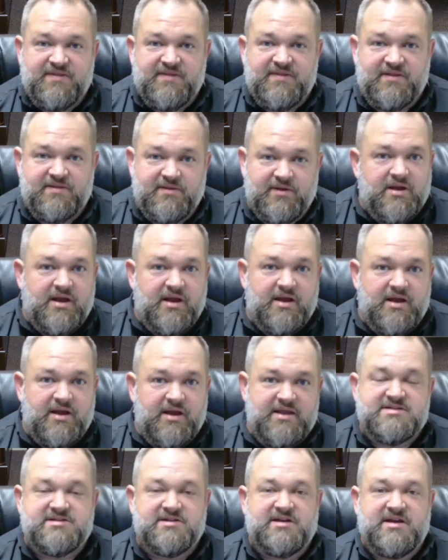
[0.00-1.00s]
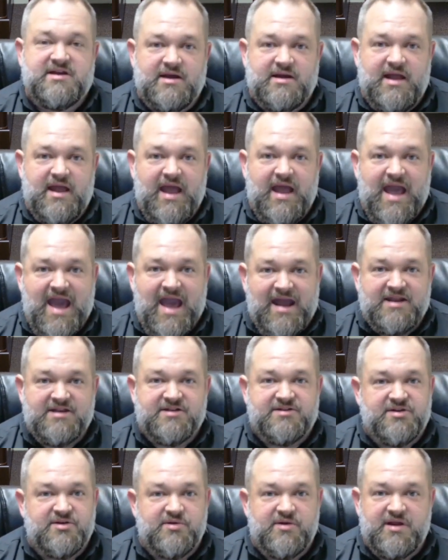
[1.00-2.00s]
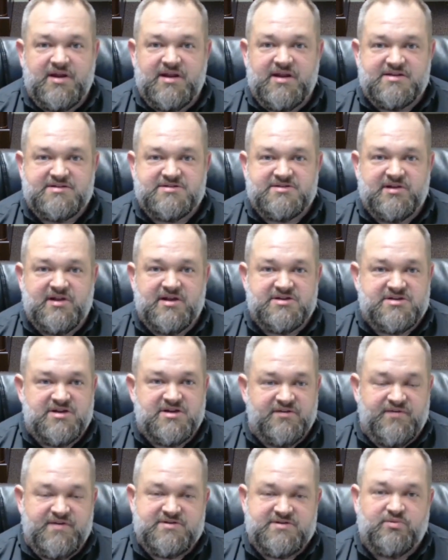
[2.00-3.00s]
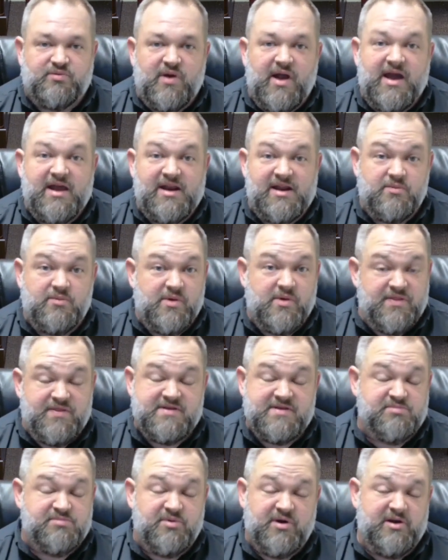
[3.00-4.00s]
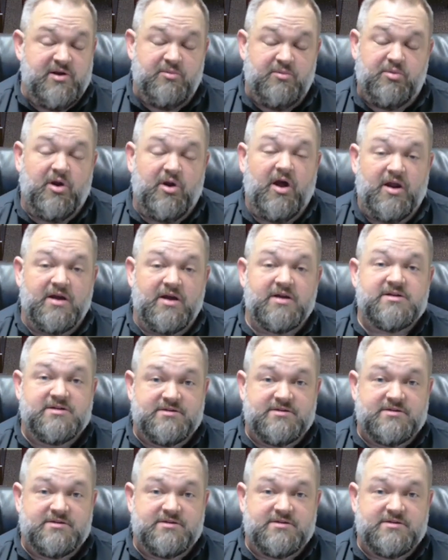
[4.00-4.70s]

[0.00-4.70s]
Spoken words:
that they're easily added to any installation and fits right in with this brand new product.